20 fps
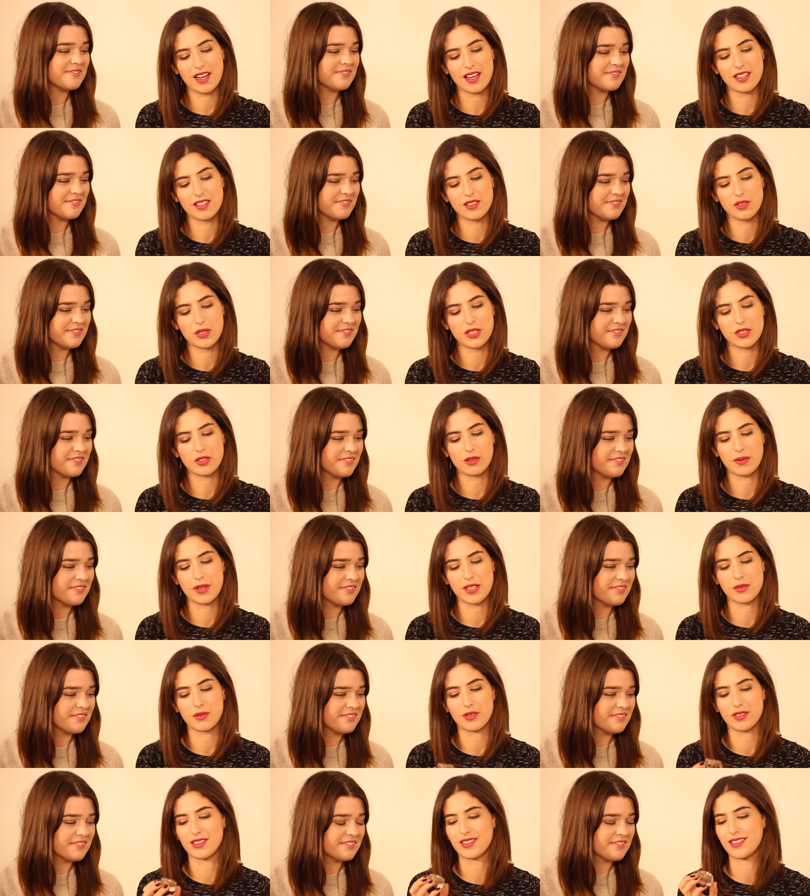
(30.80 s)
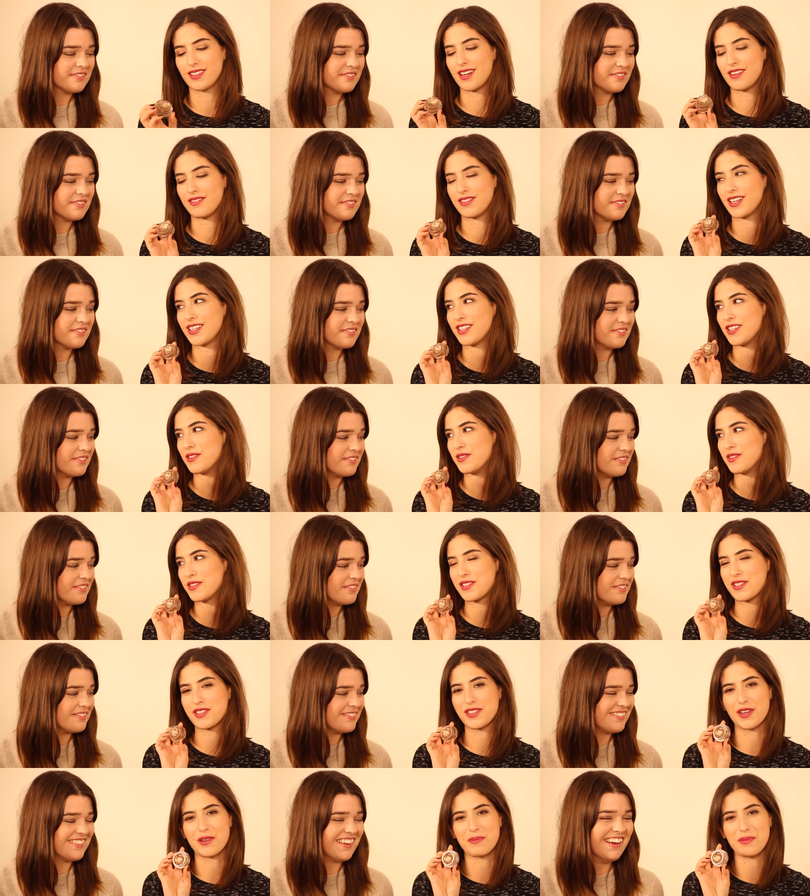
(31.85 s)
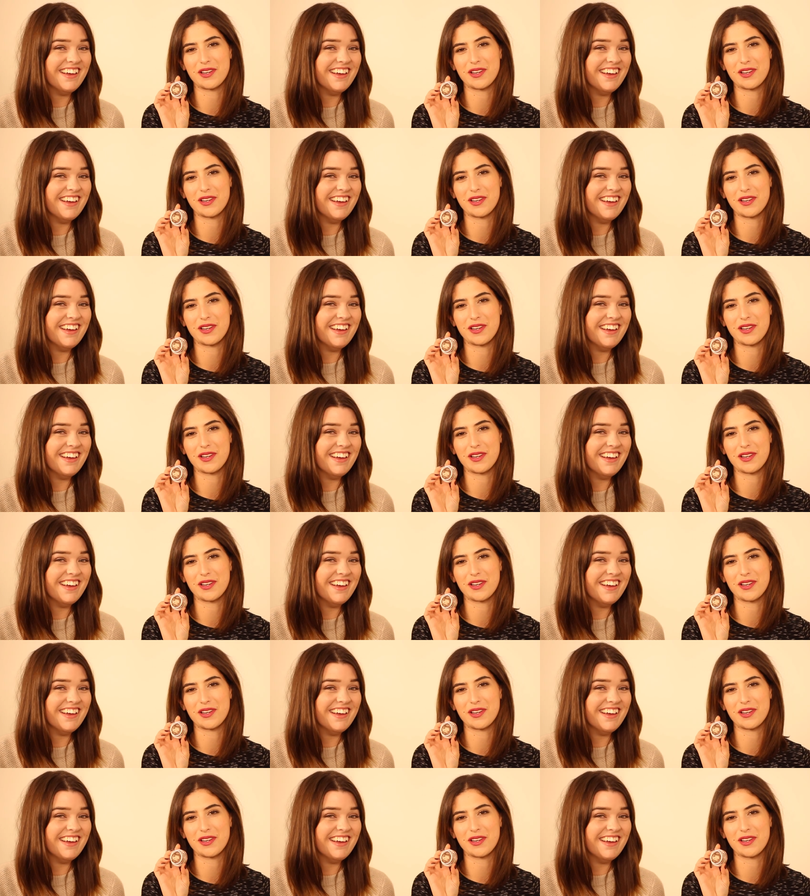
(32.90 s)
Speaker 1: I always talk about this one. I've like used so